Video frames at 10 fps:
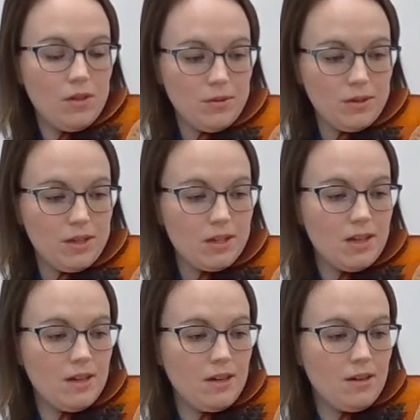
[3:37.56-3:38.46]
3,
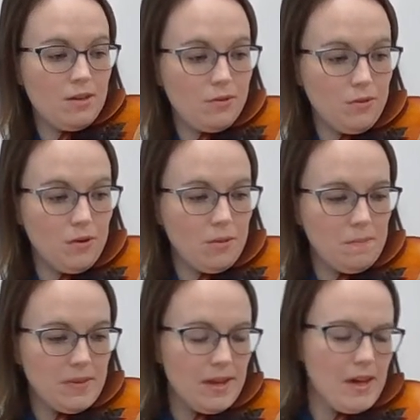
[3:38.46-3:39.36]
4.
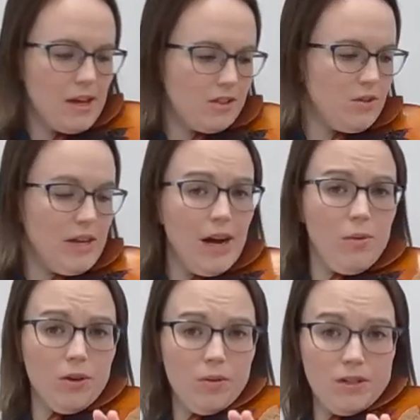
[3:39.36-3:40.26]
So now
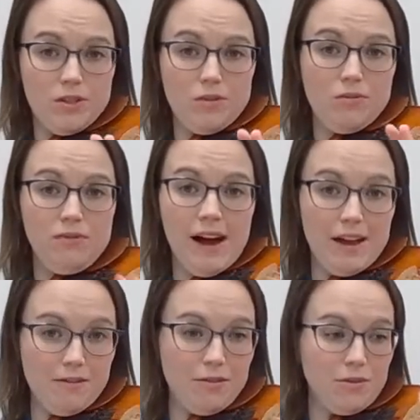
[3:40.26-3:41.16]
we're going to do
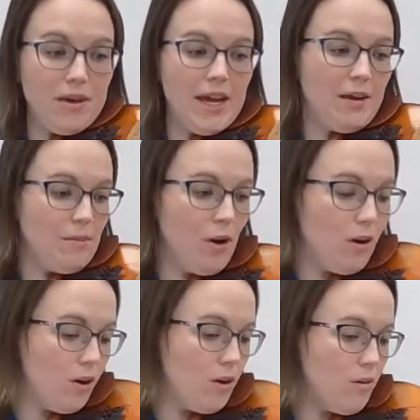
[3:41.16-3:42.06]
5 through 8,
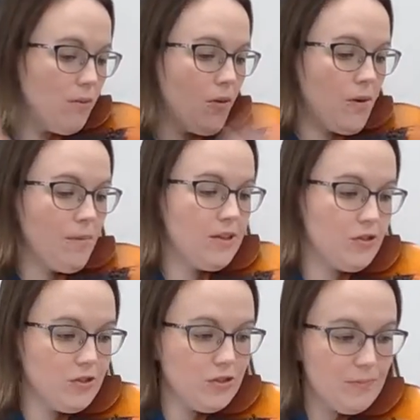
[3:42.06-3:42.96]
all 4
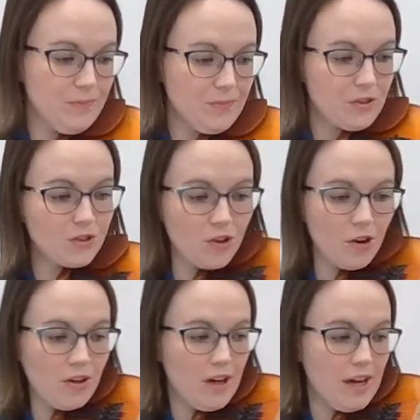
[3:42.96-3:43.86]
measures.
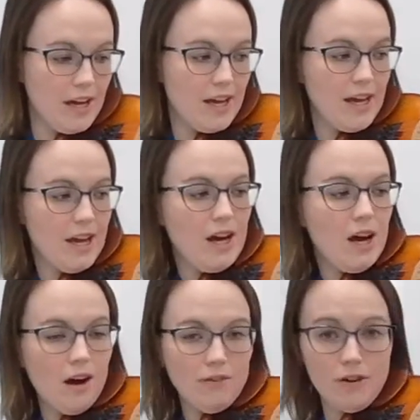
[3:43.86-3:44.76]
Starting on A,
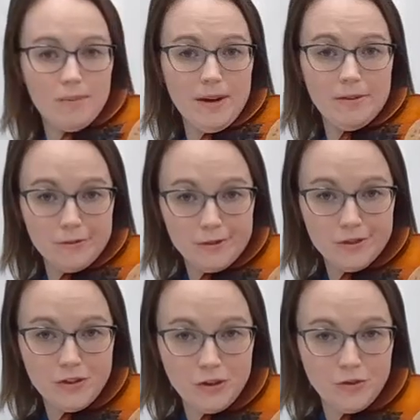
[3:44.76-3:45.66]
hovering my
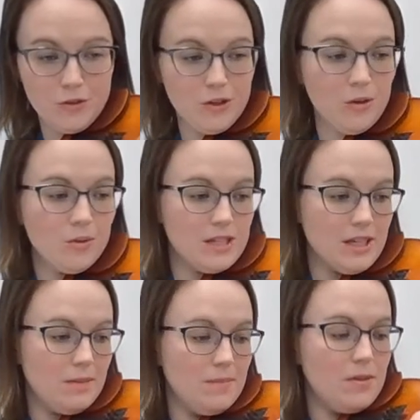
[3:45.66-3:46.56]
first finger for the note
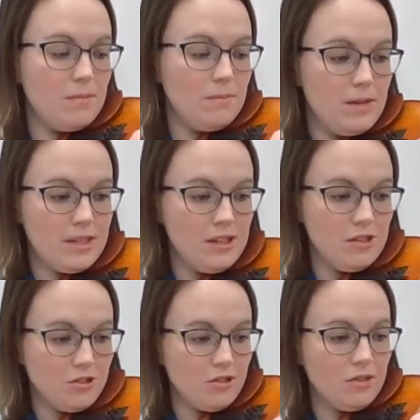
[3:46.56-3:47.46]
D.
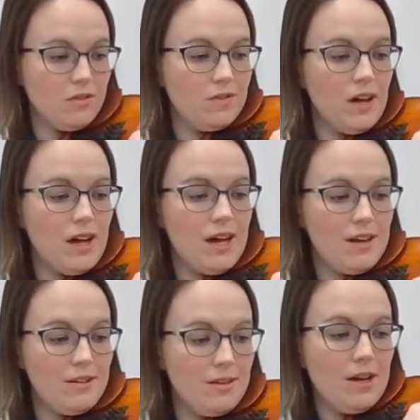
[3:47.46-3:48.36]
Measure
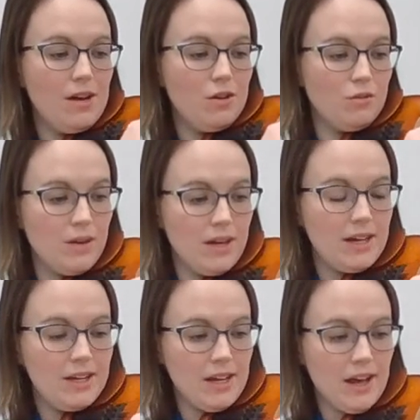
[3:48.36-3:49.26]
5,
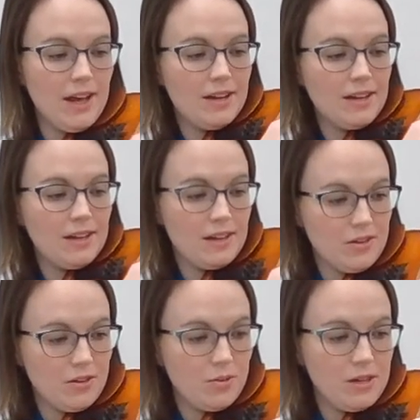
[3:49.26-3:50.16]
ready, and
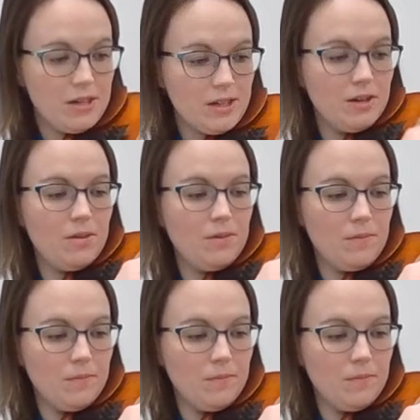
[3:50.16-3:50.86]
here we go.